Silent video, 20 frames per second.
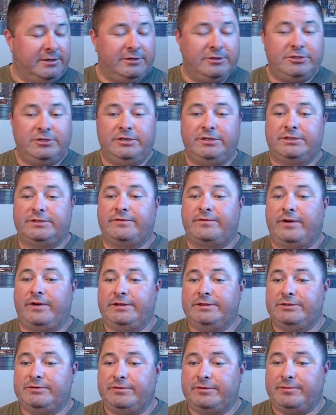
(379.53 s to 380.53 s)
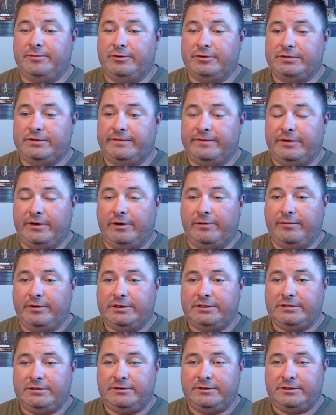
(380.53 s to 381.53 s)
She is friends with most of the arm
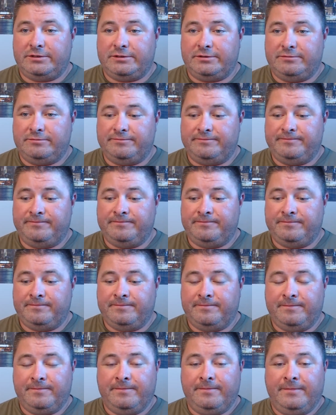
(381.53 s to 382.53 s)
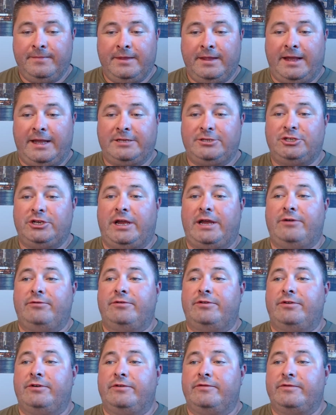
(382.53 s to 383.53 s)
wrestlers. I chat
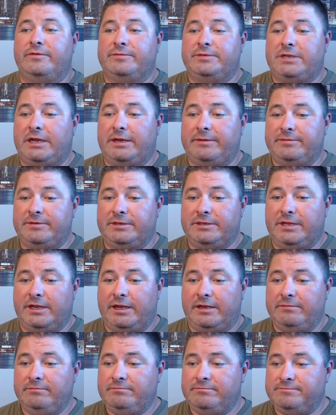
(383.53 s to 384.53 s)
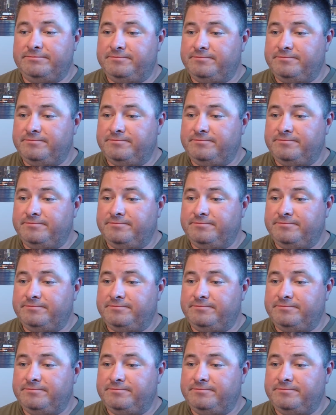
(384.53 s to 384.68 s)
with her from time to time.